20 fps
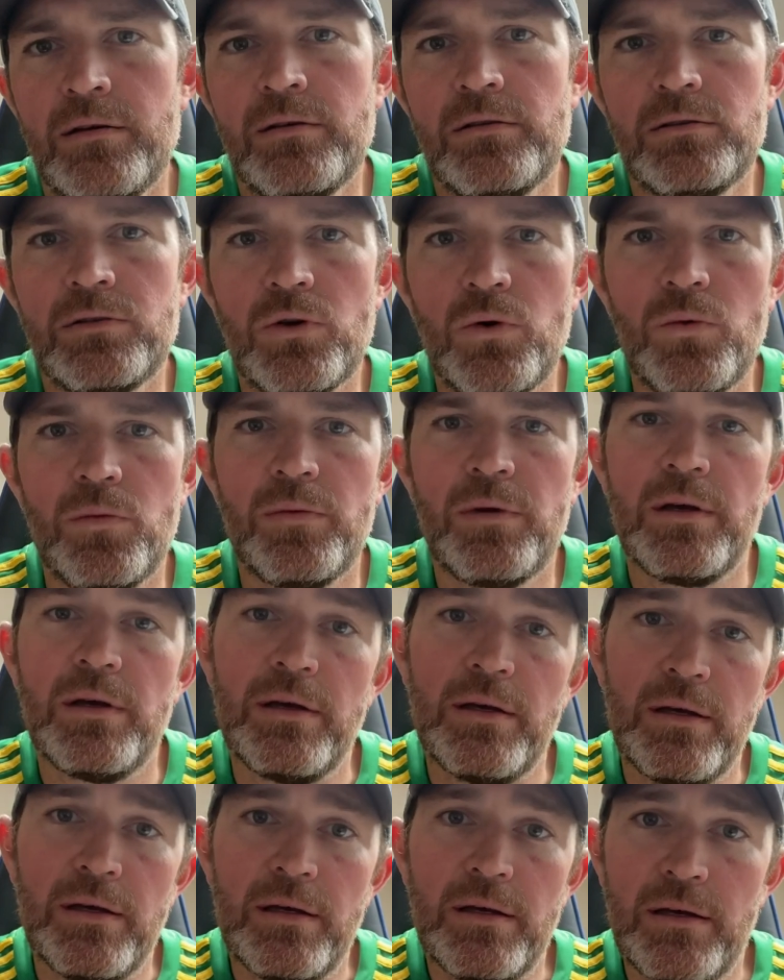So
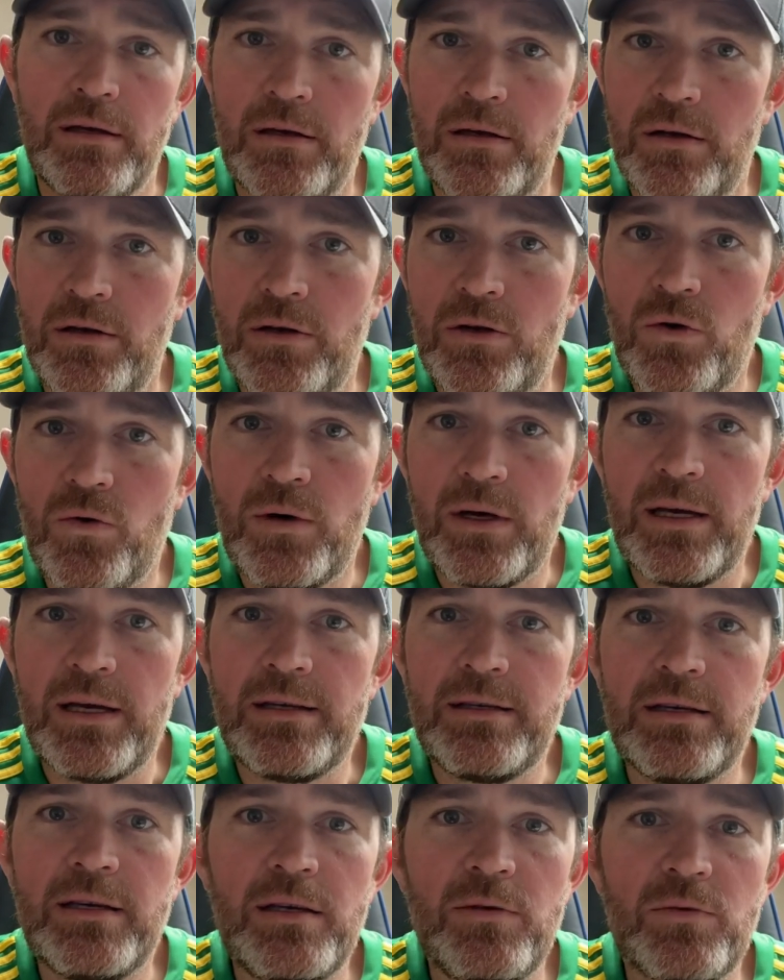
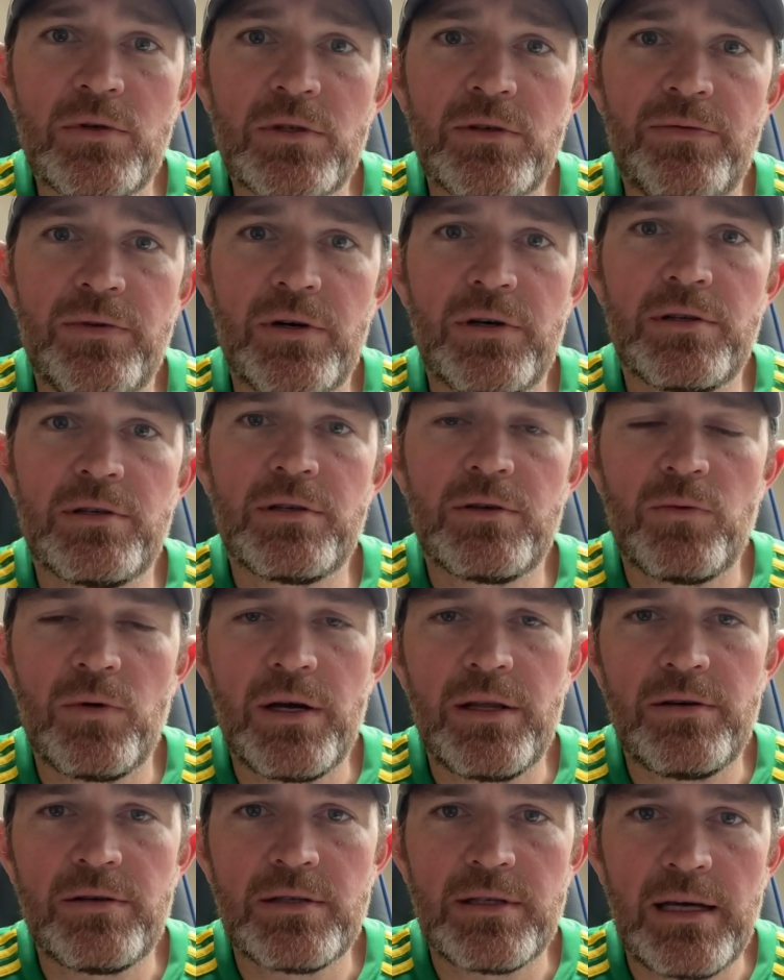NOAA 18 was first
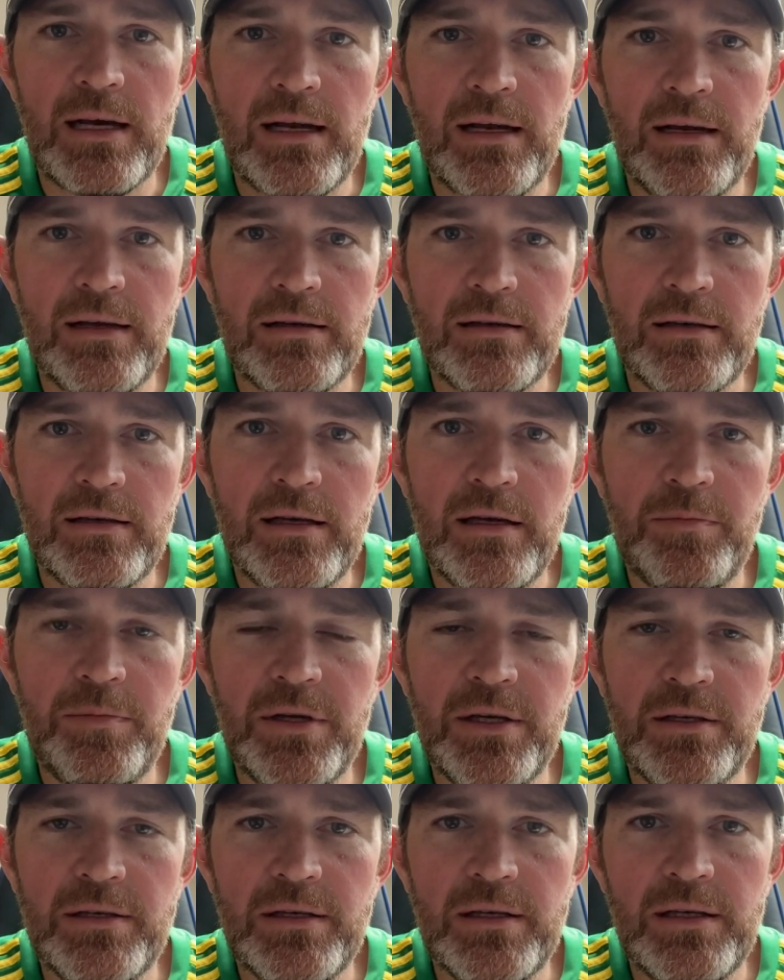weather satellite,
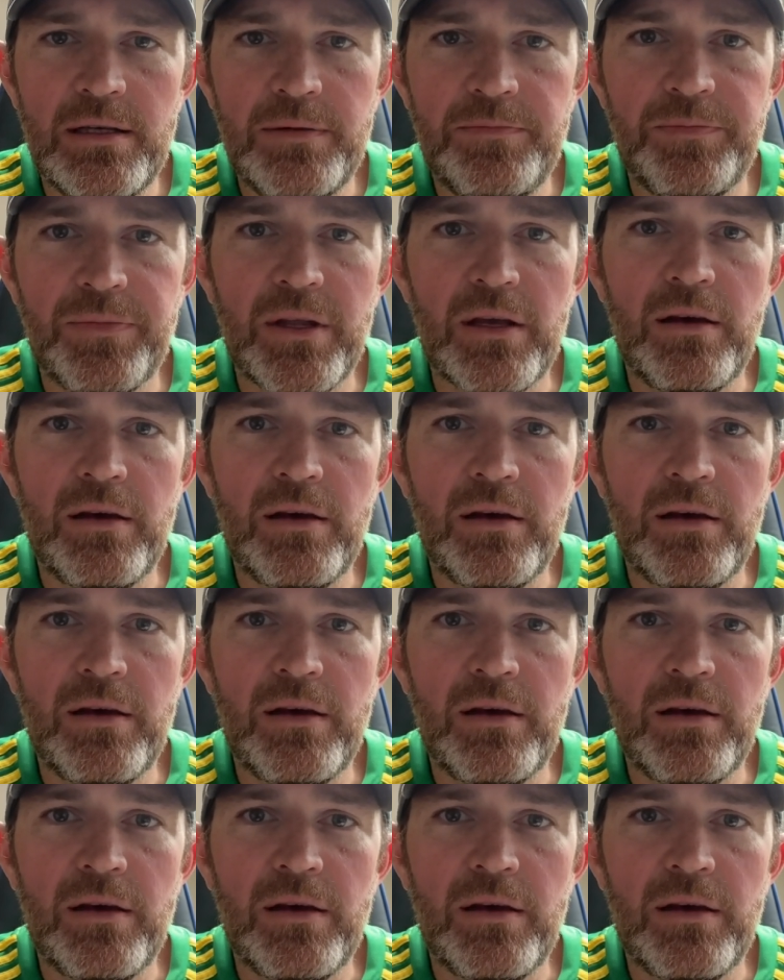APT.